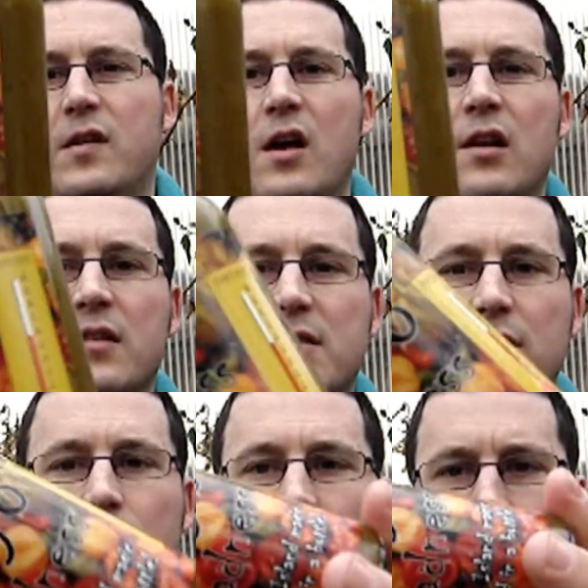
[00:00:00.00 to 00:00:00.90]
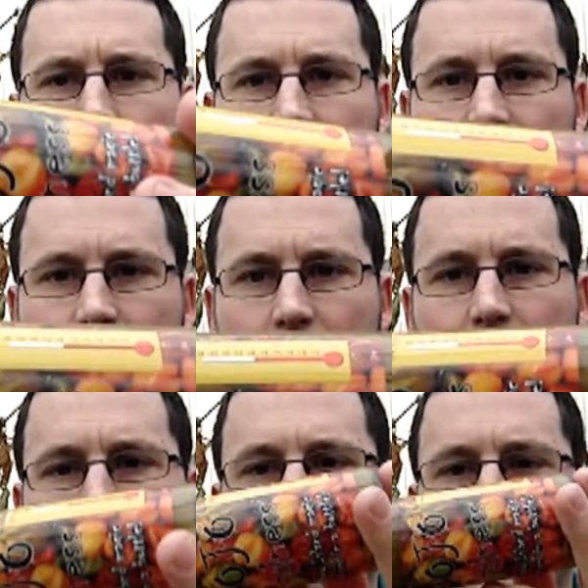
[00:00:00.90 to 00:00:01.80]
colours and all in that.
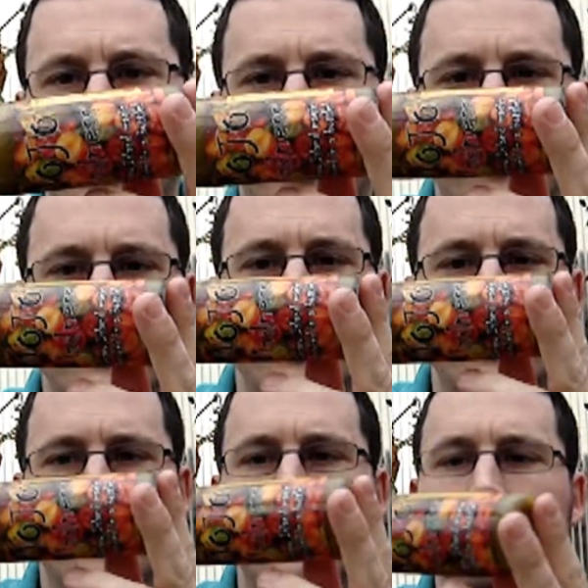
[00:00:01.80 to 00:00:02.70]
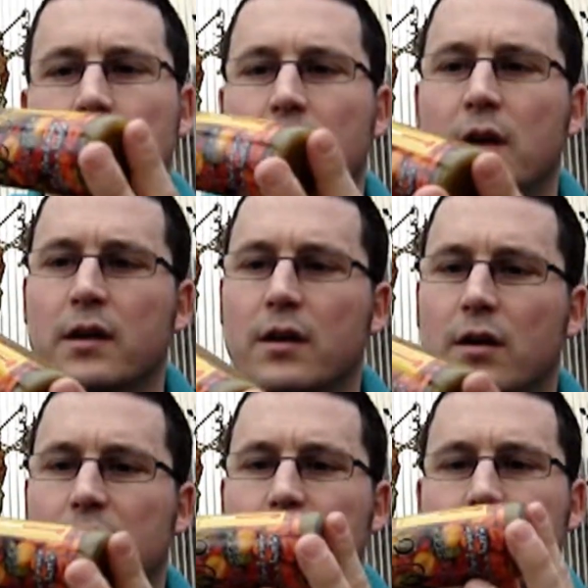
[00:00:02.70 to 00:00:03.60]
Really unusual
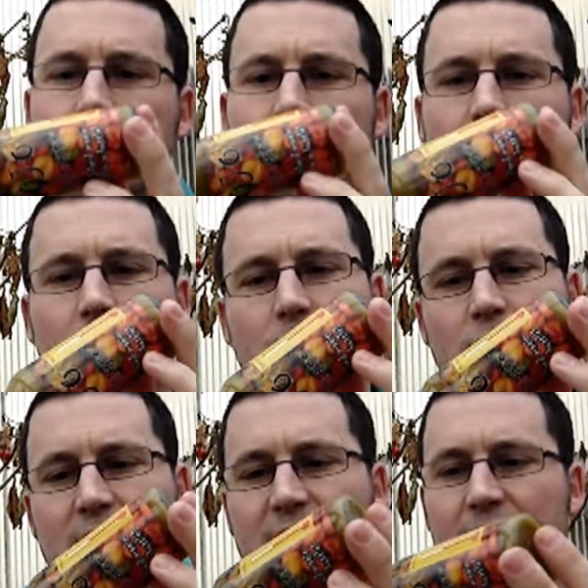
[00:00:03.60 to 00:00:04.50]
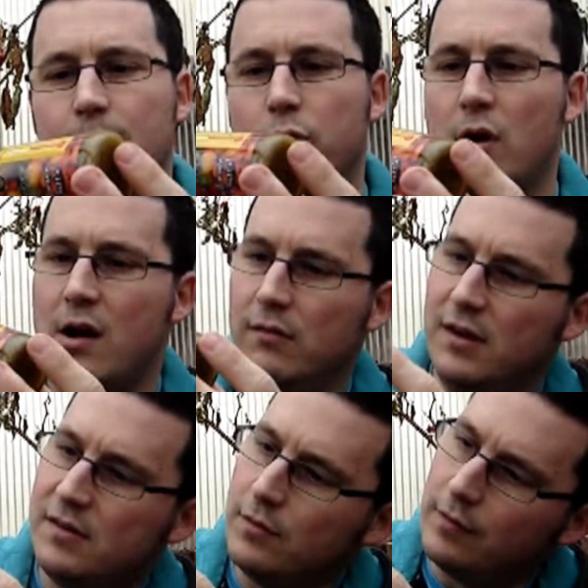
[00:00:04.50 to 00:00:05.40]
kind of greeny
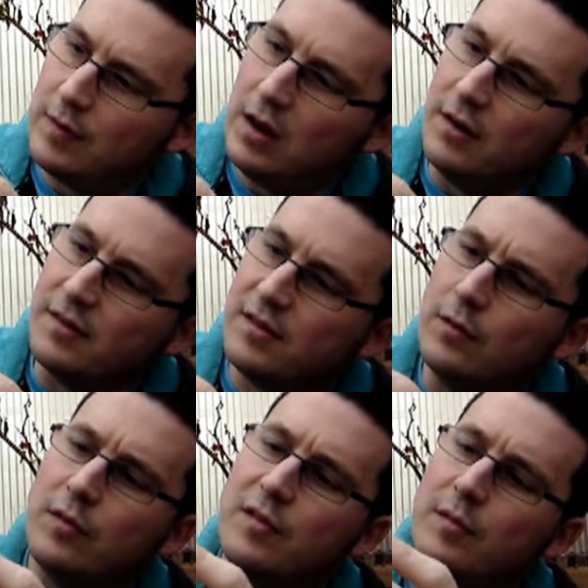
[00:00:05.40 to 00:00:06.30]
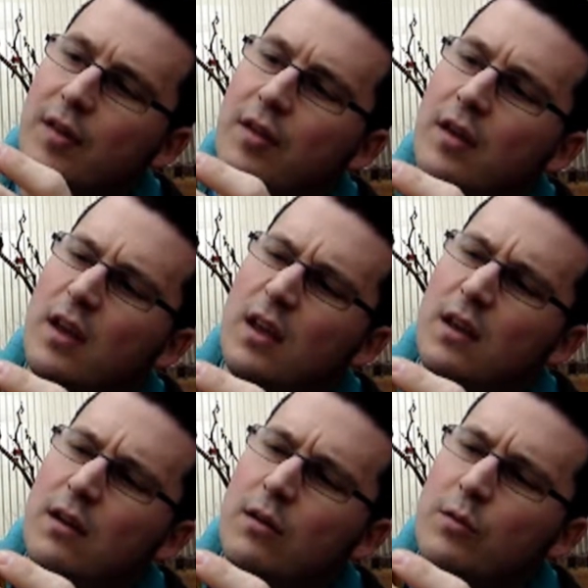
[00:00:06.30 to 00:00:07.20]
browny sort of coloured sauce with
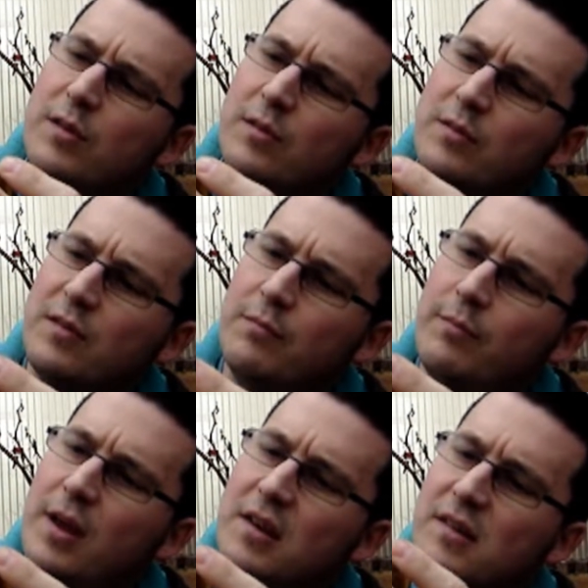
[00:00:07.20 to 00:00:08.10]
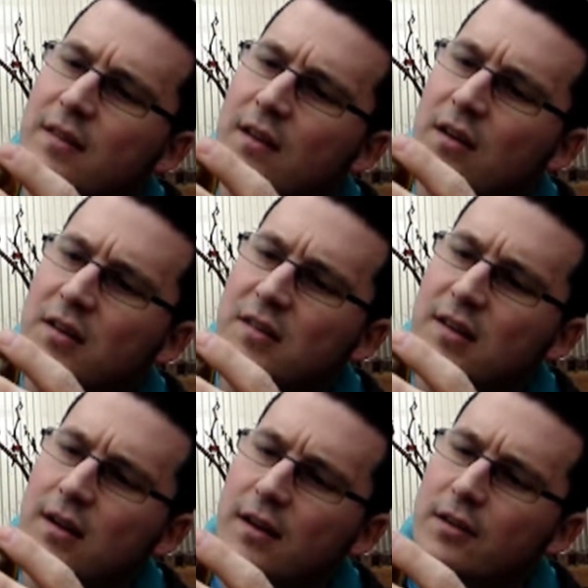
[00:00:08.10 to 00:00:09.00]
all sorts of bits in there. I can
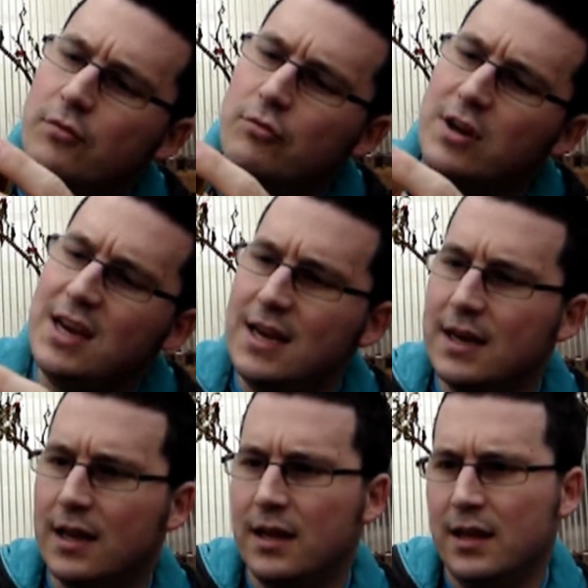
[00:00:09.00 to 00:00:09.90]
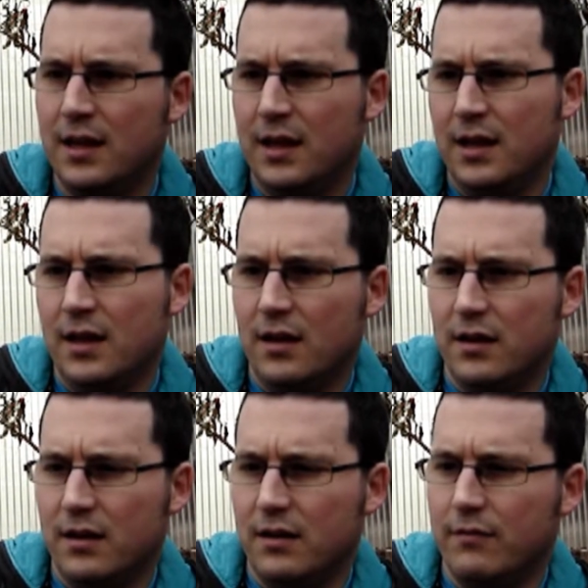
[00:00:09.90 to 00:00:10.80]
see like green,
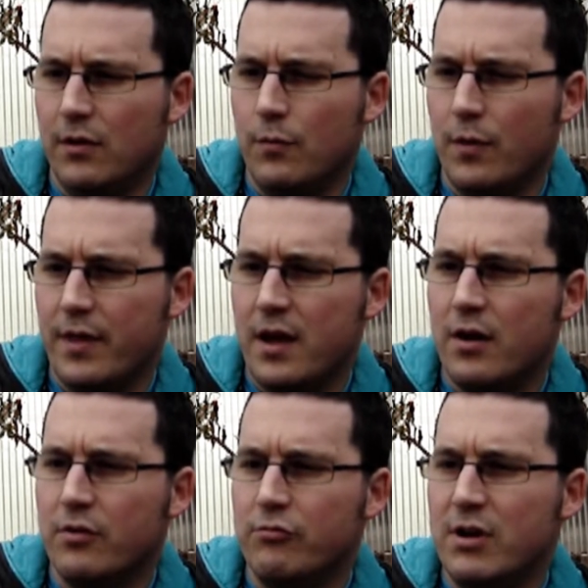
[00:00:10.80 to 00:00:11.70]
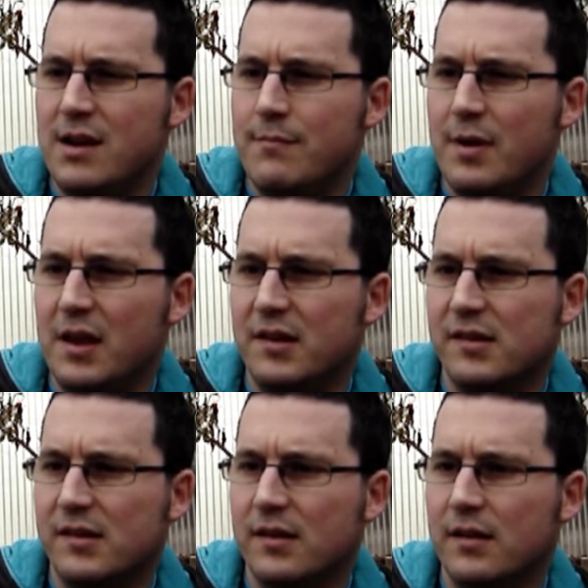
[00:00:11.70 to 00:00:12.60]
I don't even know what they are, green
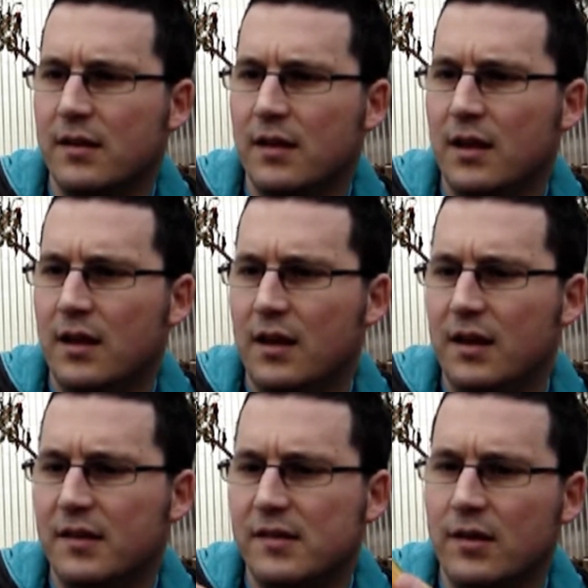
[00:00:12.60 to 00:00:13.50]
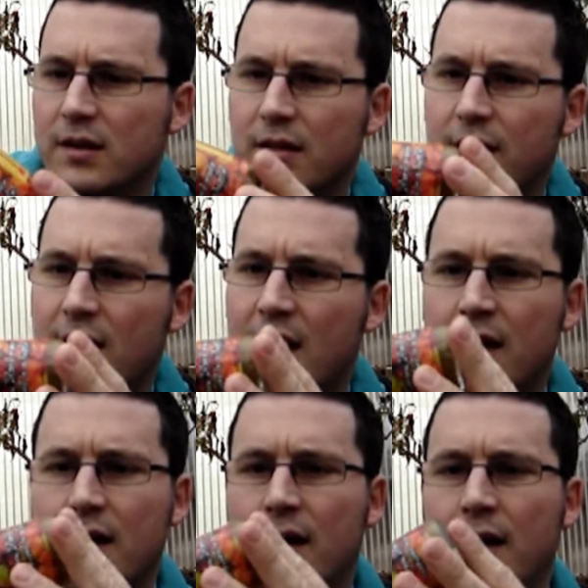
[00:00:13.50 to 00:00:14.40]
bits inside of
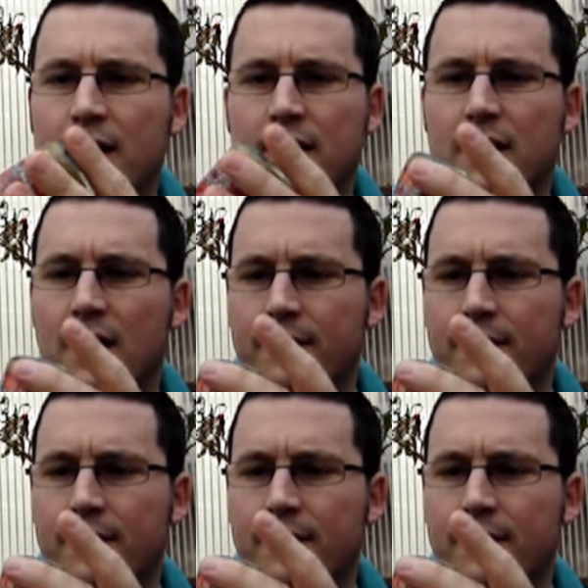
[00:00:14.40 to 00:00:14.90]
there, and